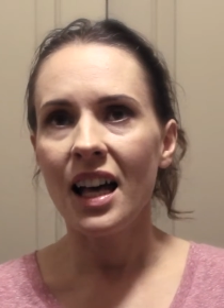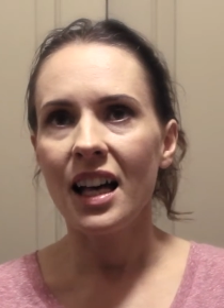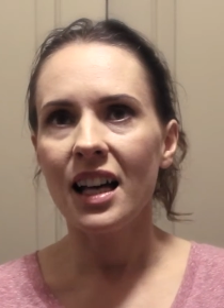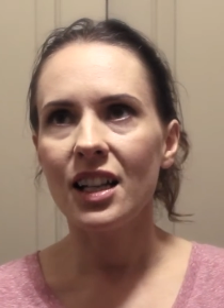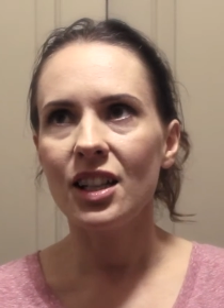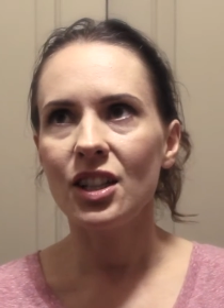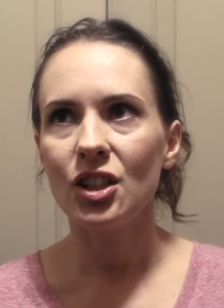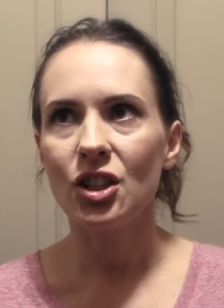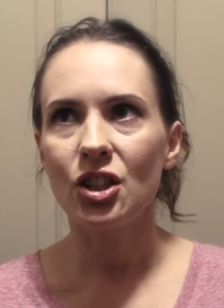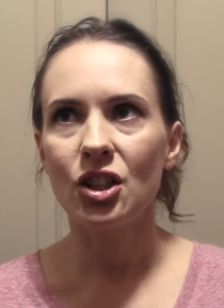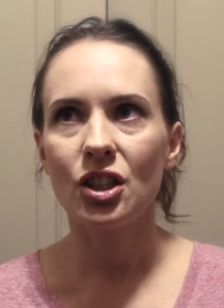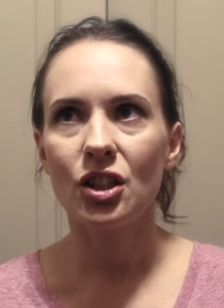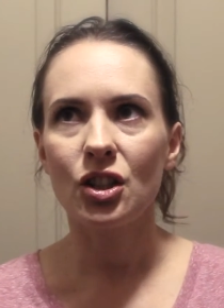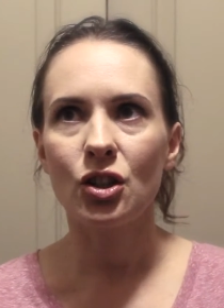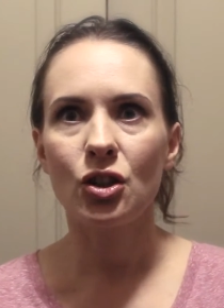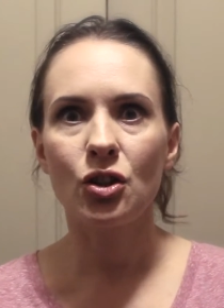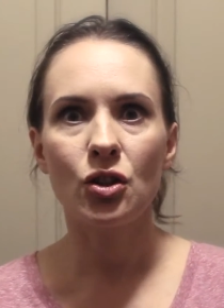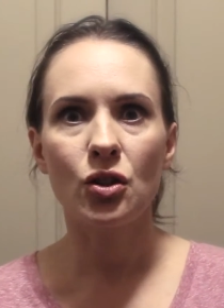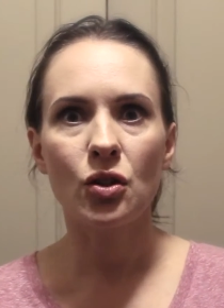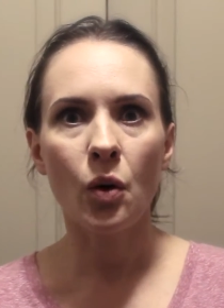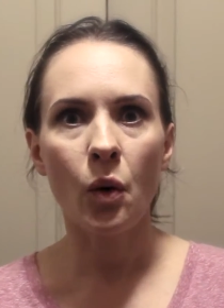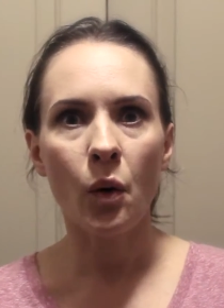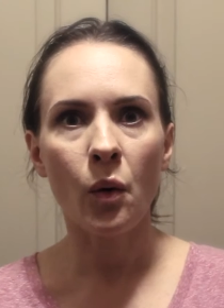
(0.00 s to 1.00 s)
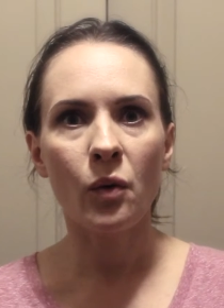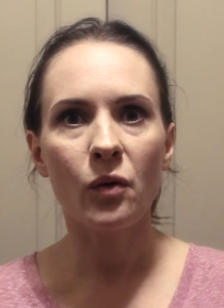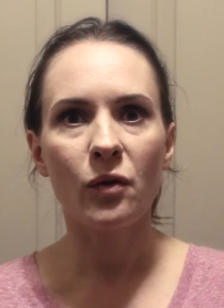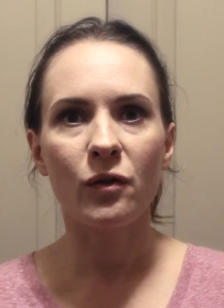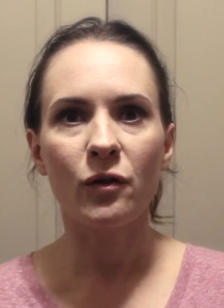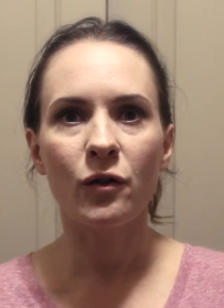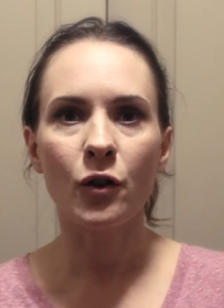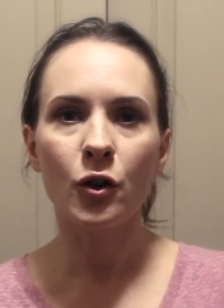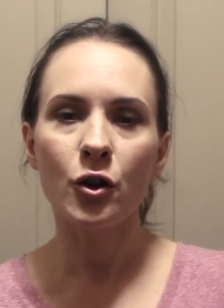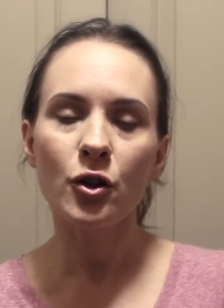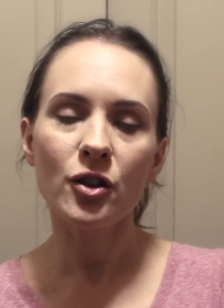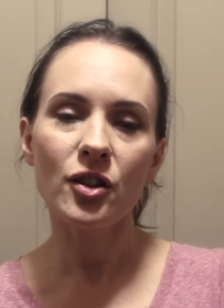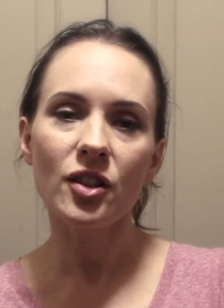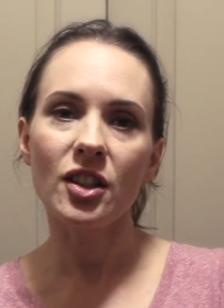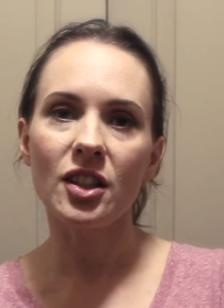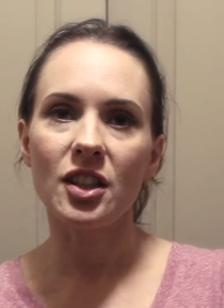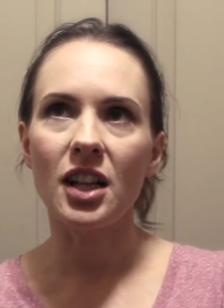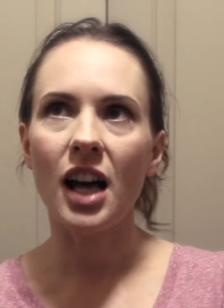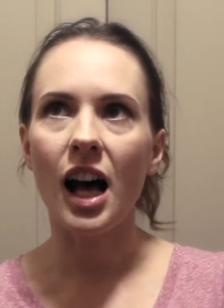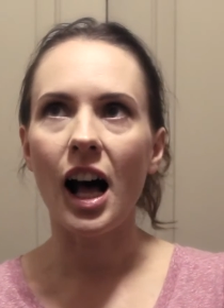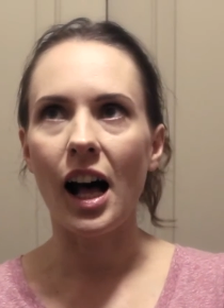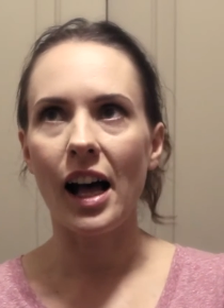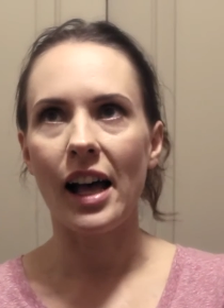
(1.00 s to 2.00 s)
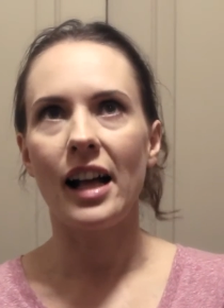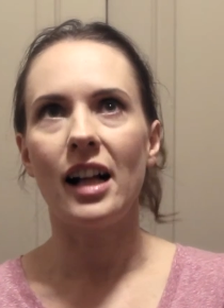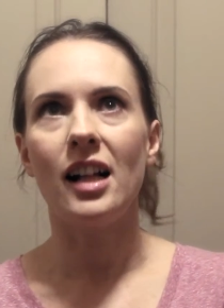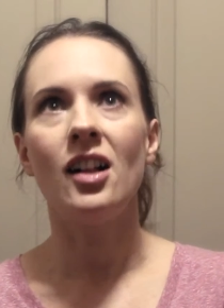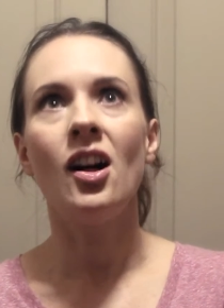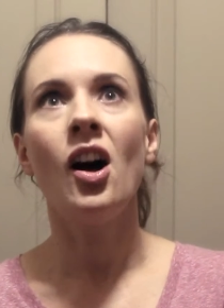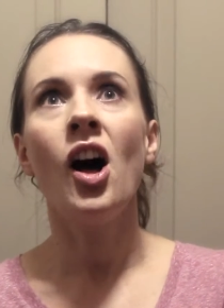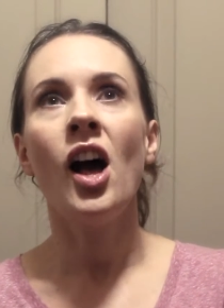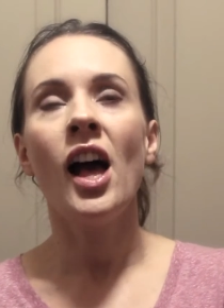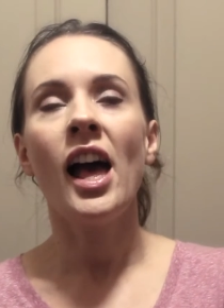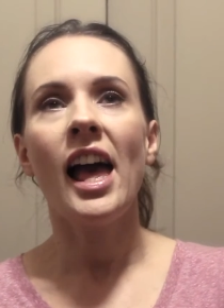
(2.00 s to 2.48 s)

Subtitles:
It's just so versatile,